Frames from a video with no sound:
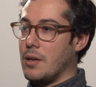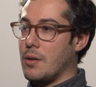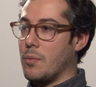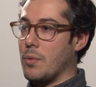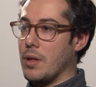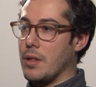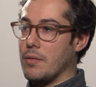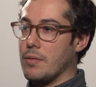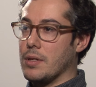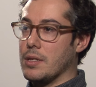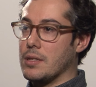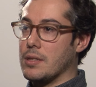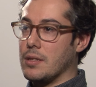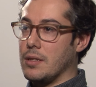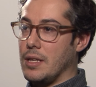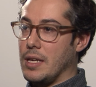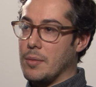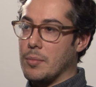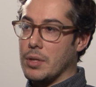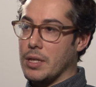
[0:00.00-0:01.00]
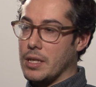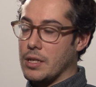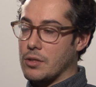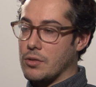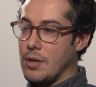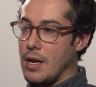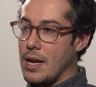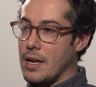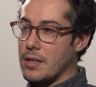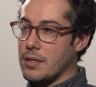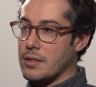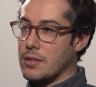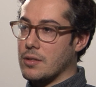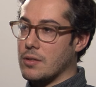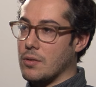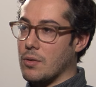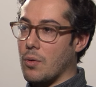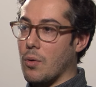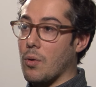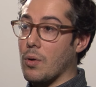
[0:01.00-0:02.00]
whether it's labeling
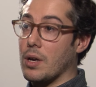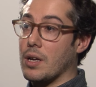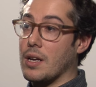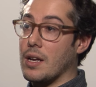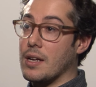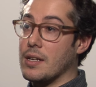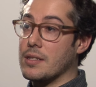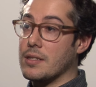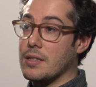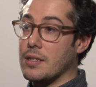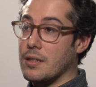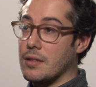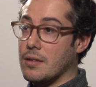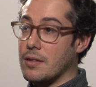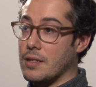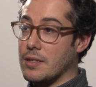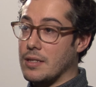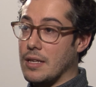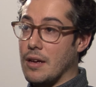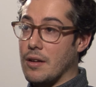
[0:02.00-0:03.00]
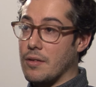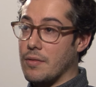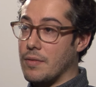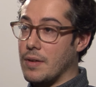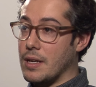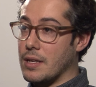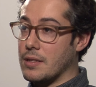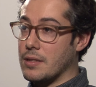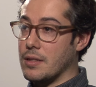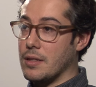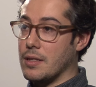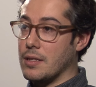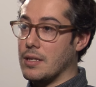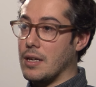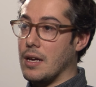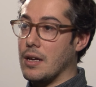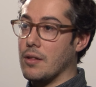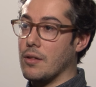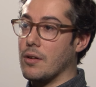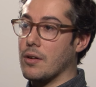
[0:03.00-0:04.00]
tracks, organizing the sound effects and the
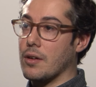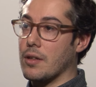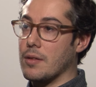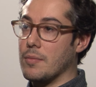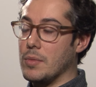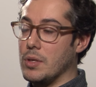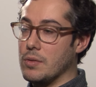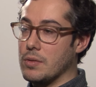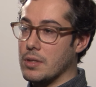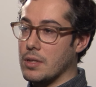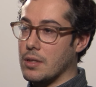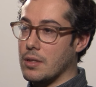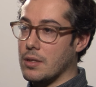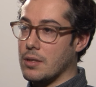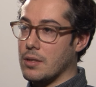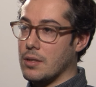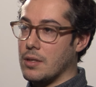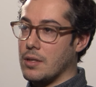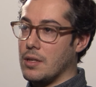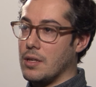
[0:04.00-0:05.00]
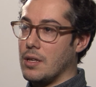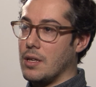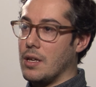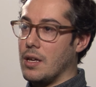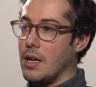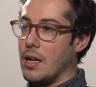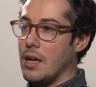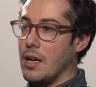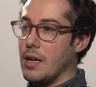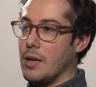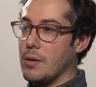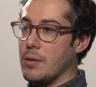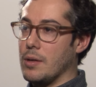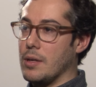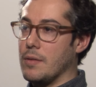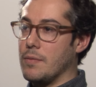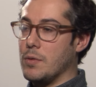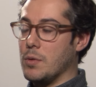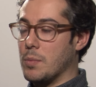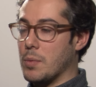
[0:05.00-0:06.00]
dialogue and the music.
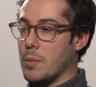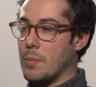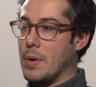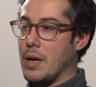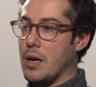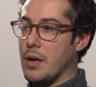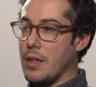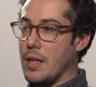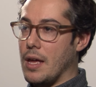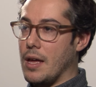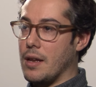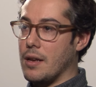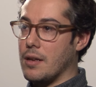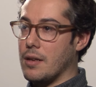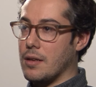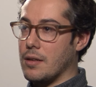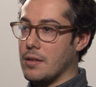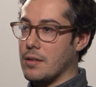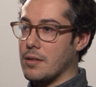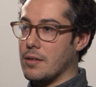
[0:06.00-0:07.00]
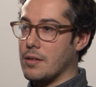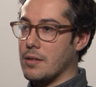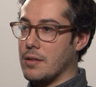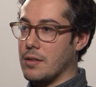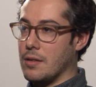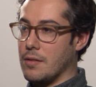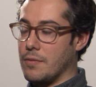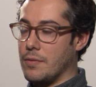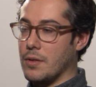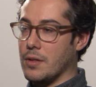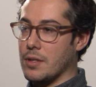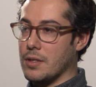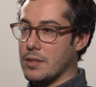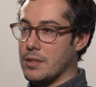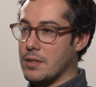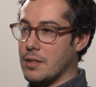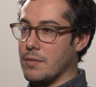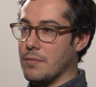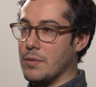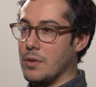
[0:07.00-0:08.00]
If you prepare that to the
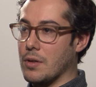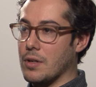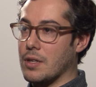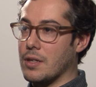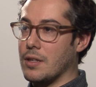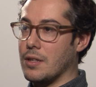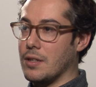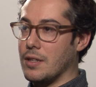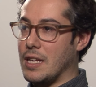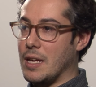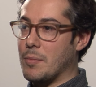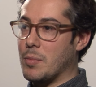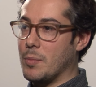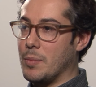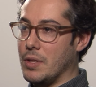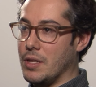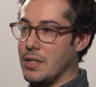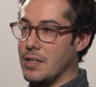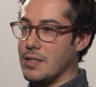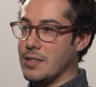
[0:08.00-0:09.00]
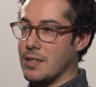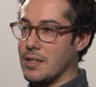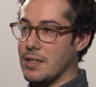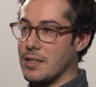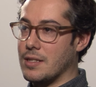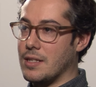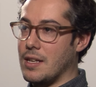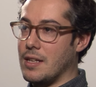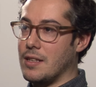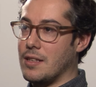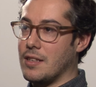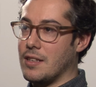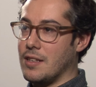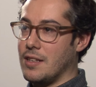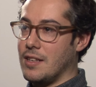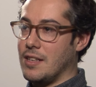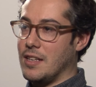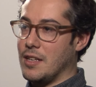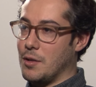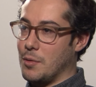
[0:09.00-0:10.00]
fullest of your capabilities and extent,
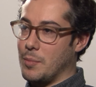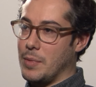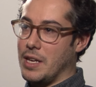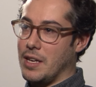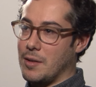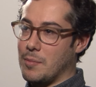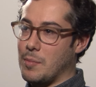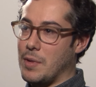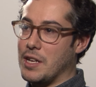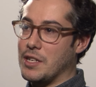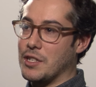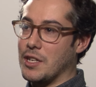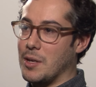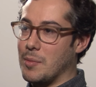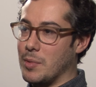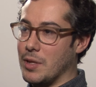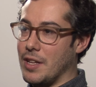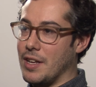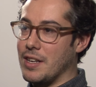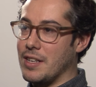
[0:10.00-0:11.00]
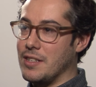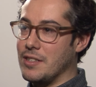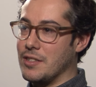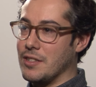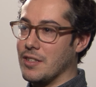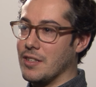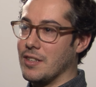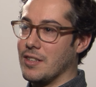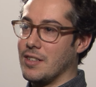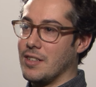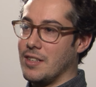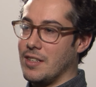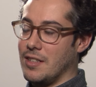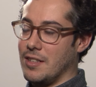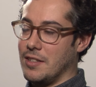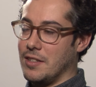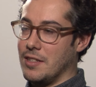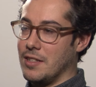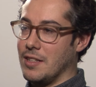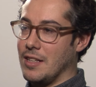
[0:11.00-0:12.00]
it'll make my job a lot easier.
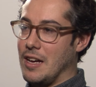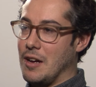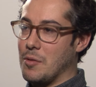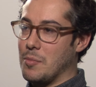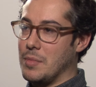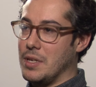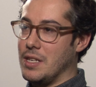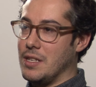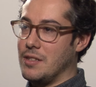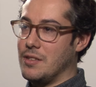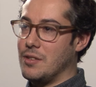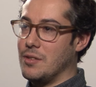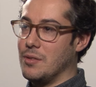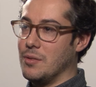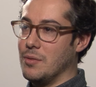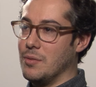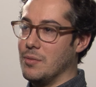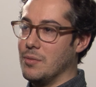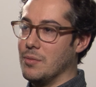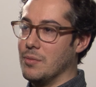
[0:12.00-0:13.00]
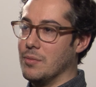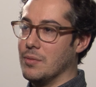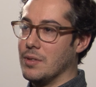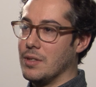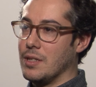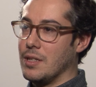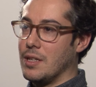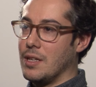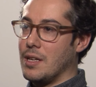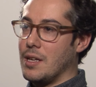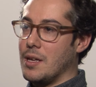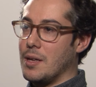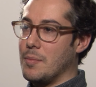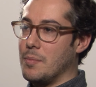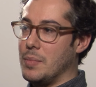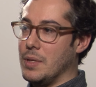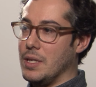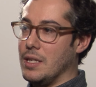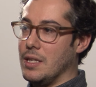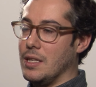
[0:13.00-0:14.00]
It'll allow me to
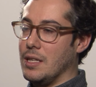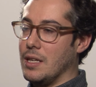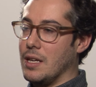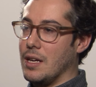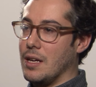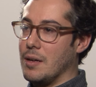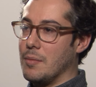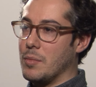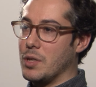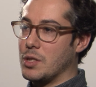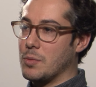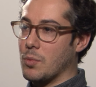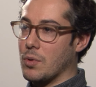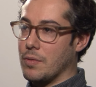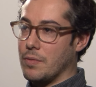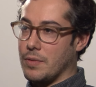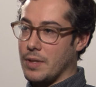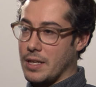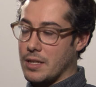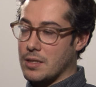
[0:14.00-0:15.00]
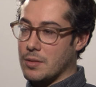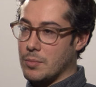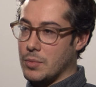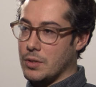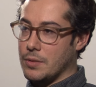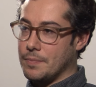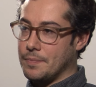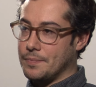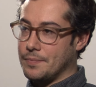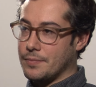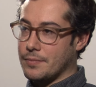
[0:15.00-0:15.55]
be much more flexible,